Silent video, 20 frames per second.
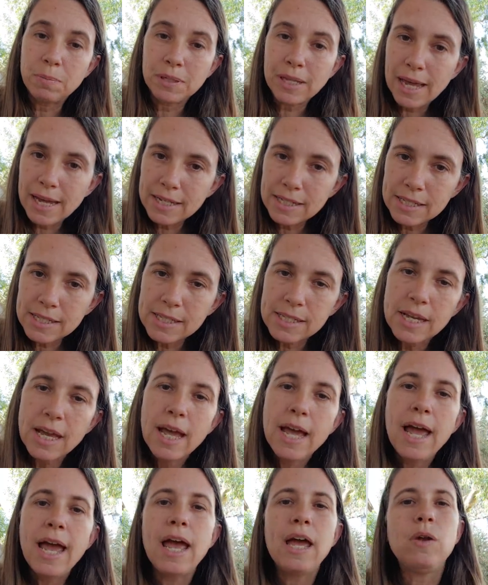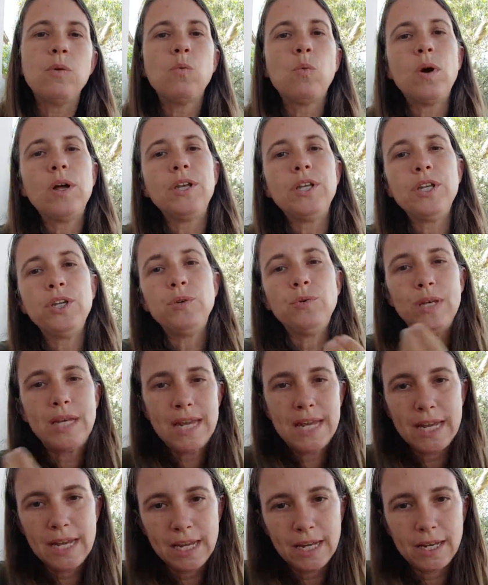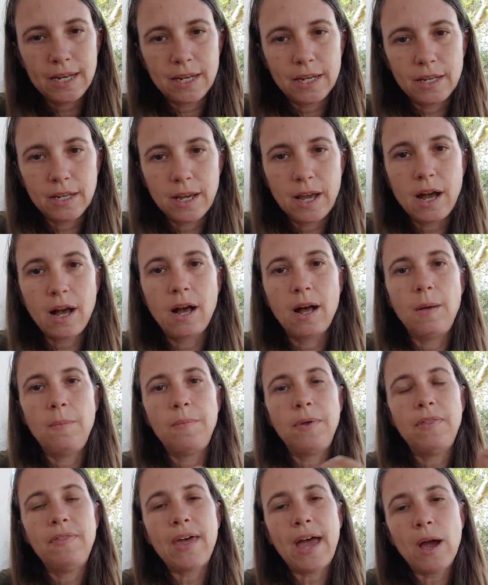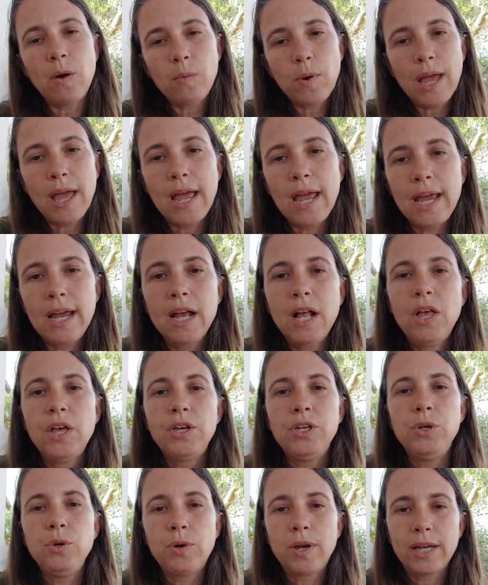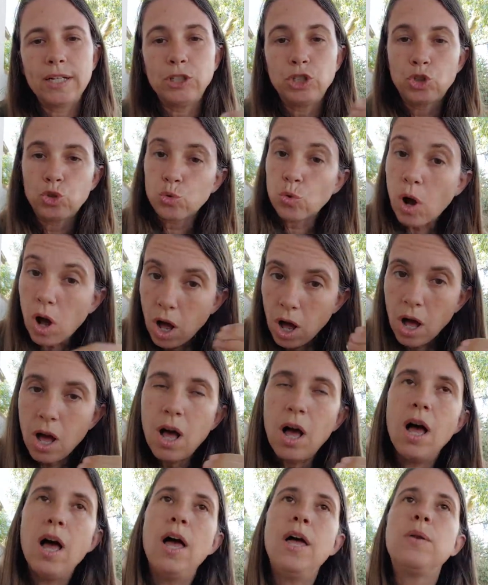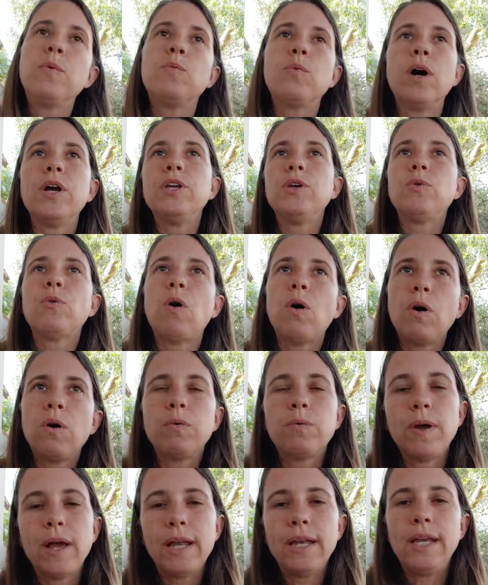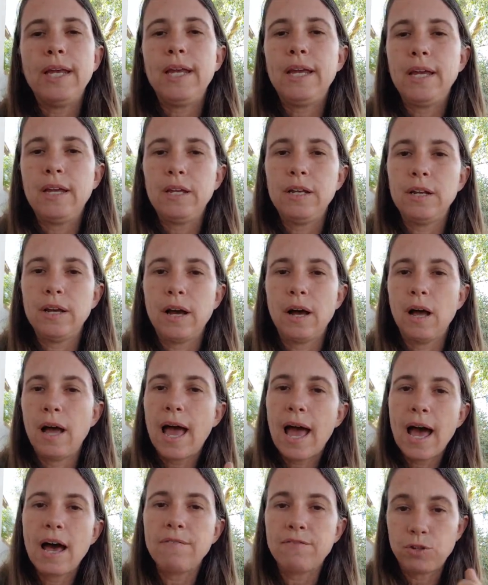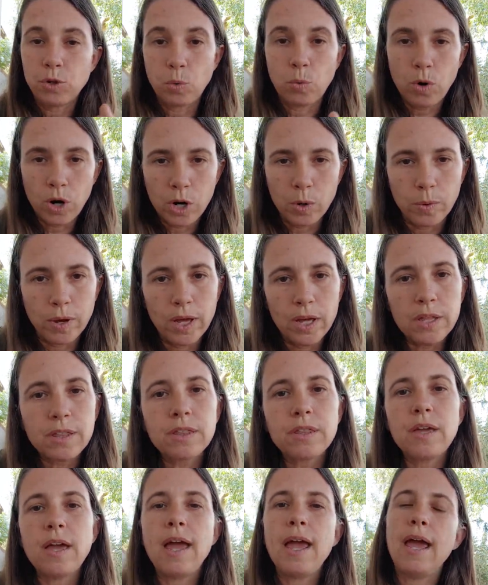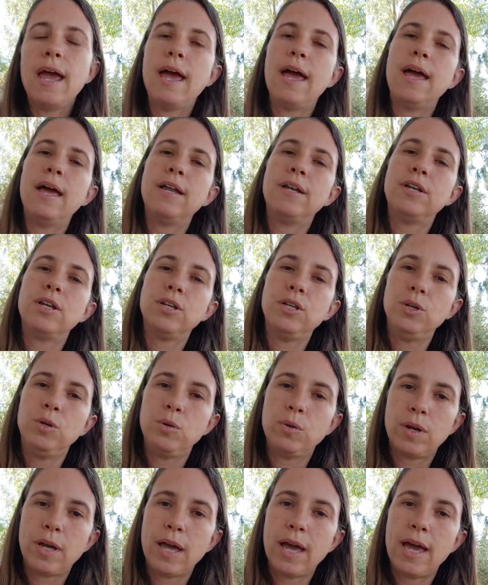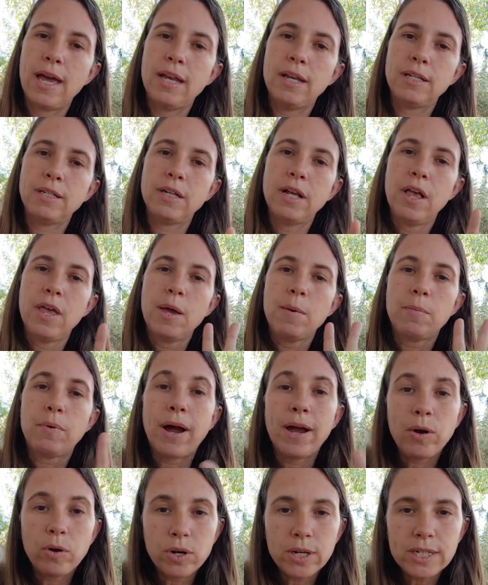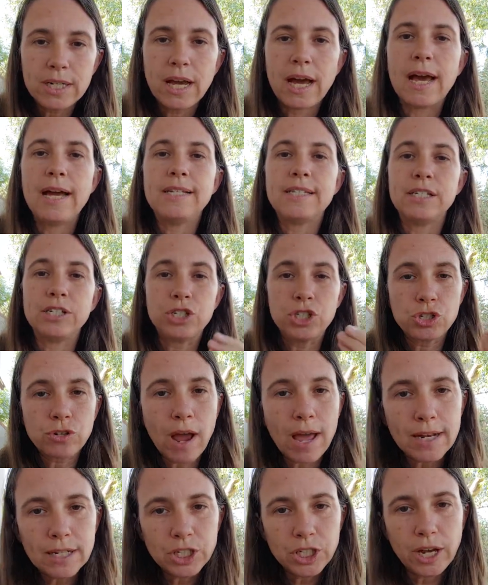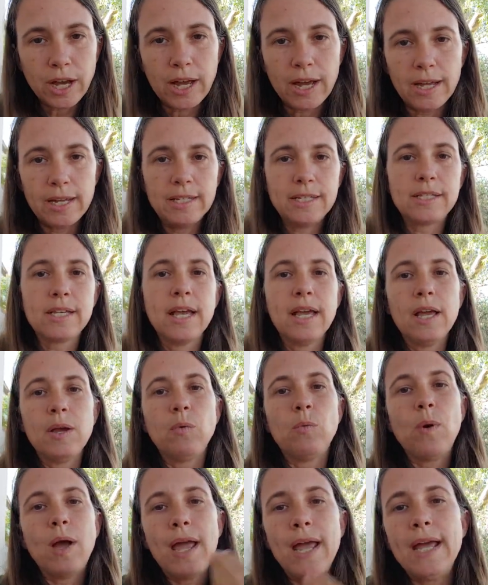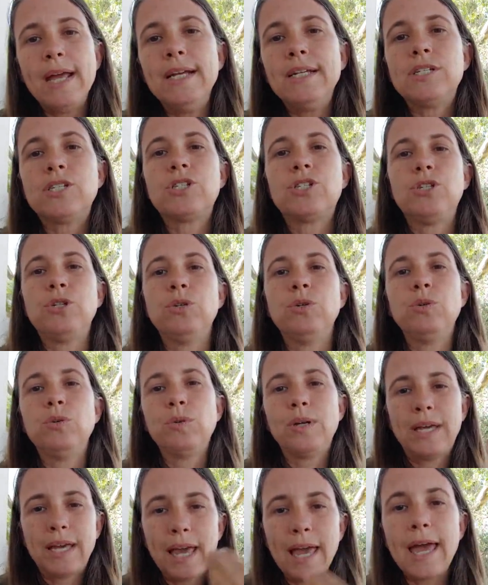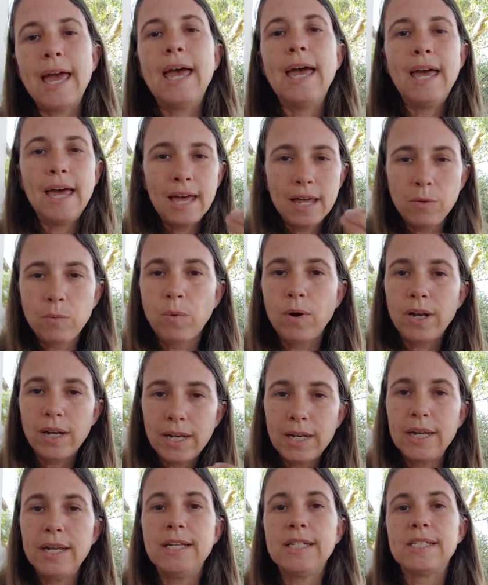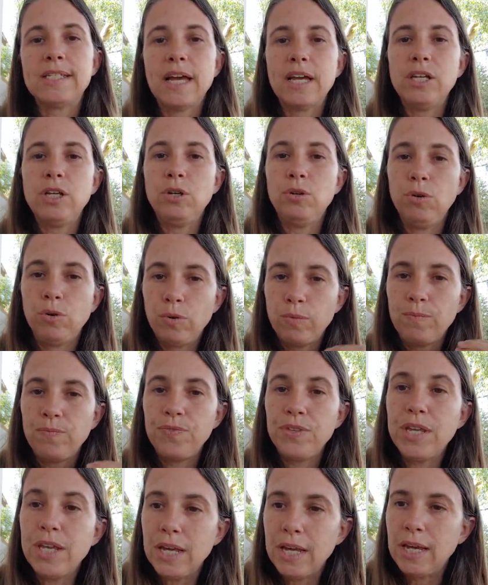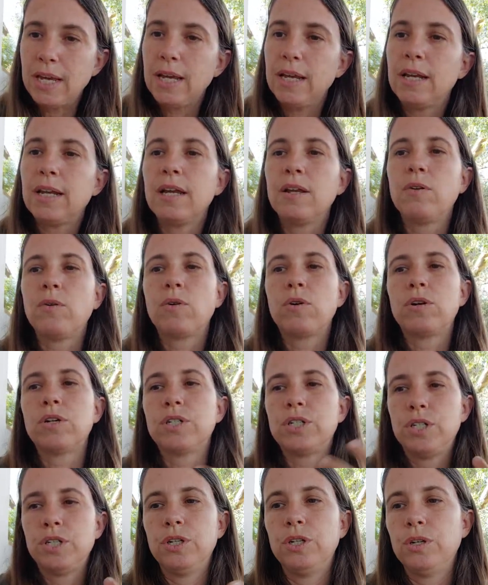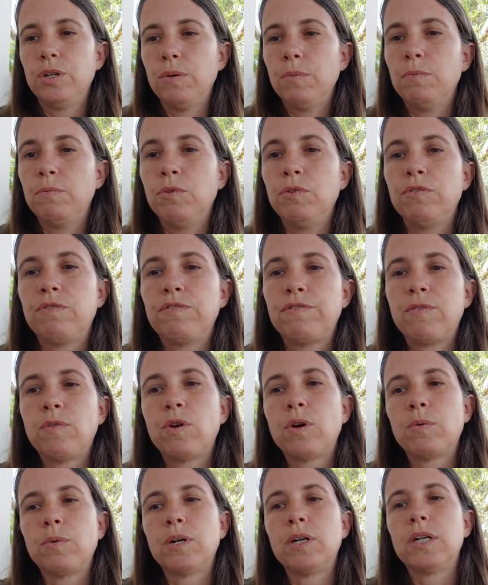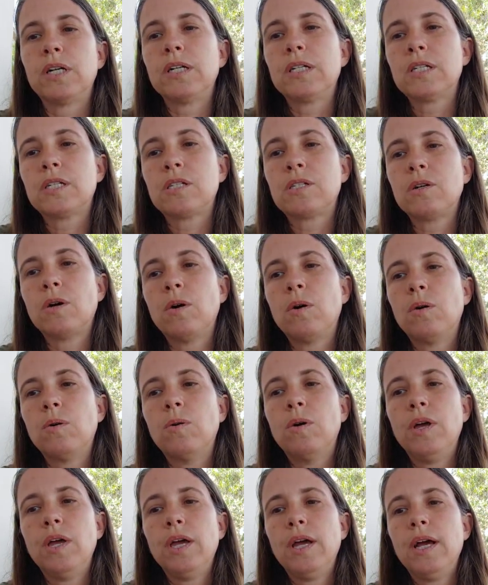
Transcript: place, and what do you need? And that way you can draw on what you already have to work with, and you can prioritize and strategize ways to get what it is that you need in order to move forward. So